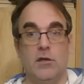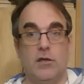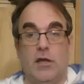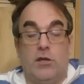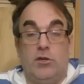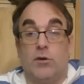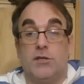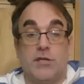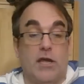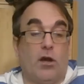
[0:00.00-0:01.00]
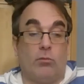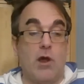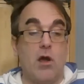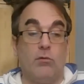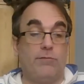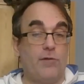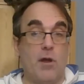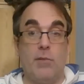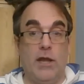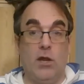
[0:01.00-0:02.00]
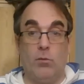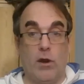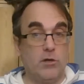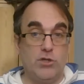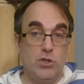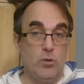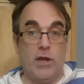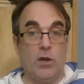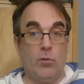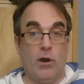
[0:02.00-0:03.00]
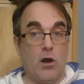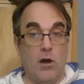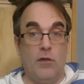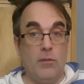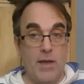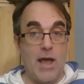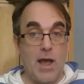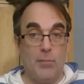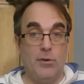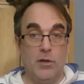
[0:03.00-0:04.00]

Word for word: and you can take a route from anywhere to anywhere on the map.